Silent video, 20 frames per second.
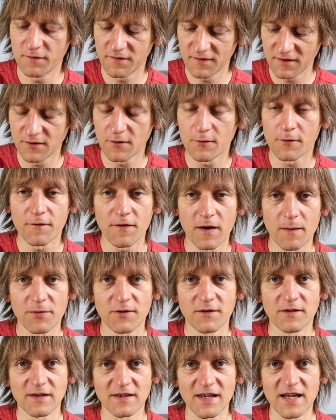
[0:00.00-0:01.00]
moving your thumb
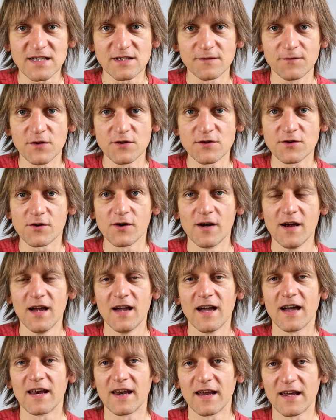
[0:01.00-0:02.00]
to the next feature,
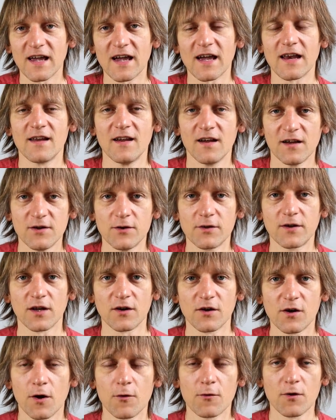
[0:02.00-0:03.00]
and again, you
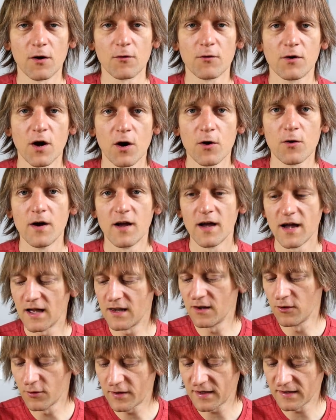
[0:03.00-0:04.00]
can go, go, go,
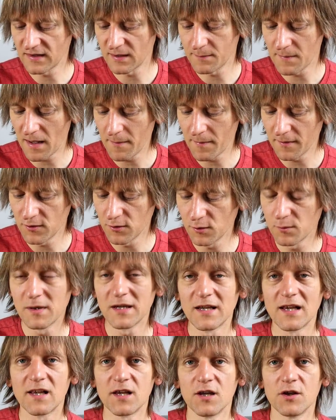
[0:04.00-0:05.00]
and look at the map, and you
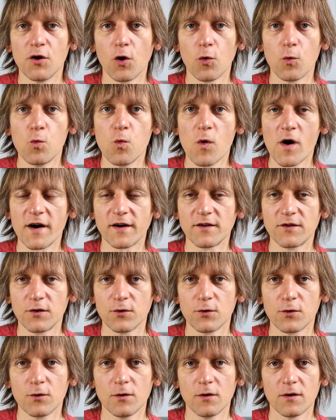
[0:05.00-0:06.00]
immediately know where
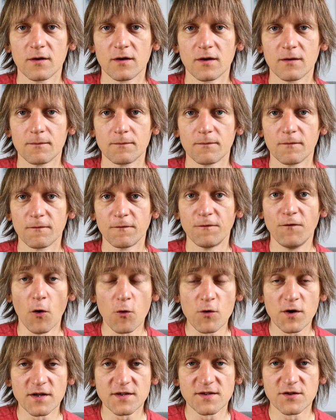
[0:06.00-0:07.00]
to
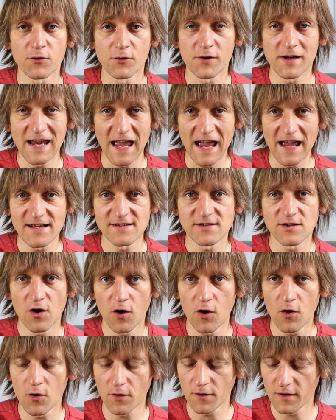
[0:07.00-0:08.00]
focus your gaze
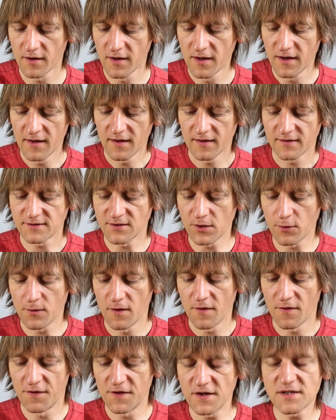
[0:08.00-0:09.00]
on.
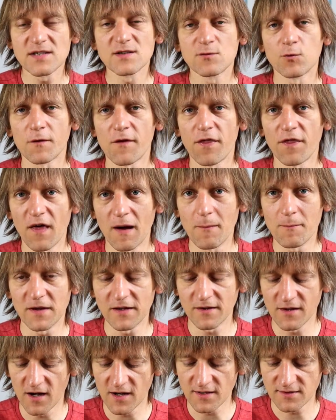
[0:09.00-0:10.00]
So this is what
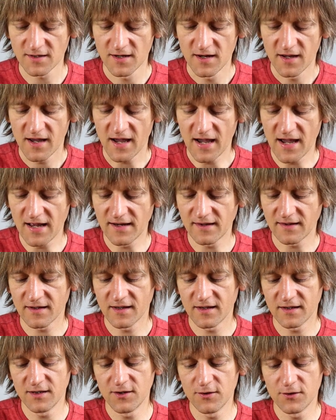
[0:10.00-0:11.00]
thumbing does. And
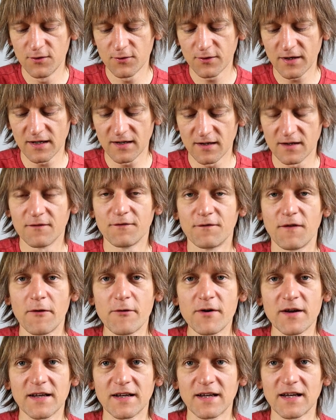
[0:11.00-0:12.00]
you can
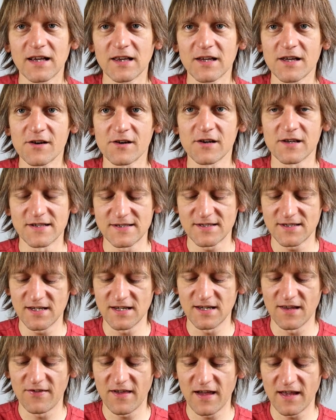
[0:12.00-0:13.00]
very clearly
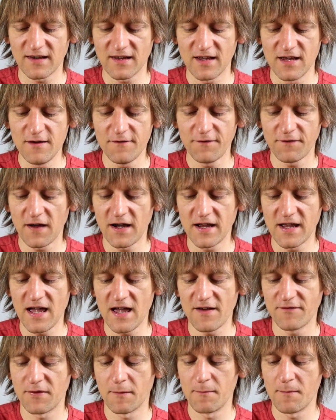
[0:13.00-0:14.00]
see that if I
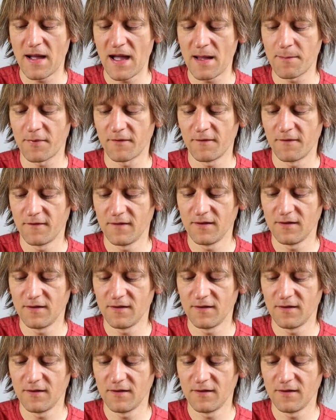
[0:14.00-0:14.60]
have the map